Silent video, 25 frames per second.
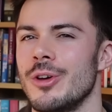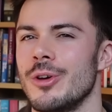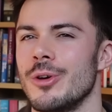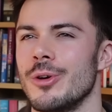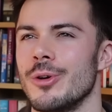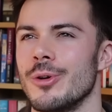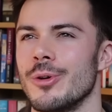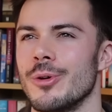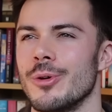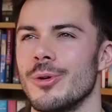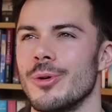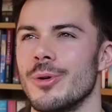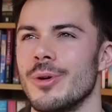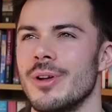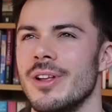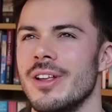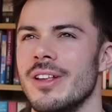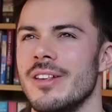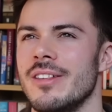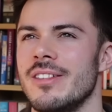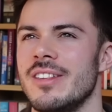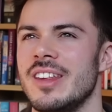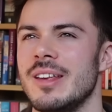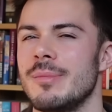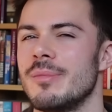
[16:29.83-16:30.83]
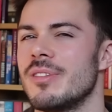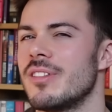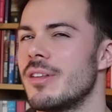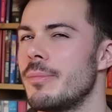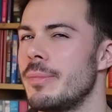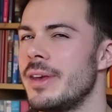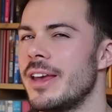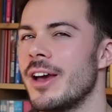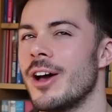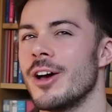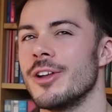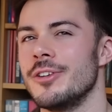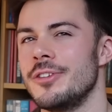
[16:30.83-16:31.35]
who seems to
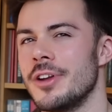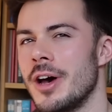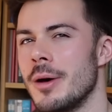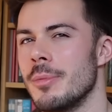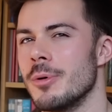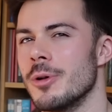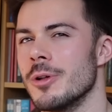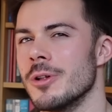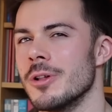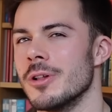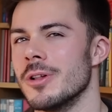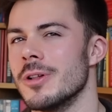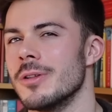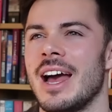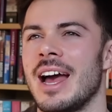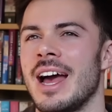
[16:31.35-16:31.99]
be her double,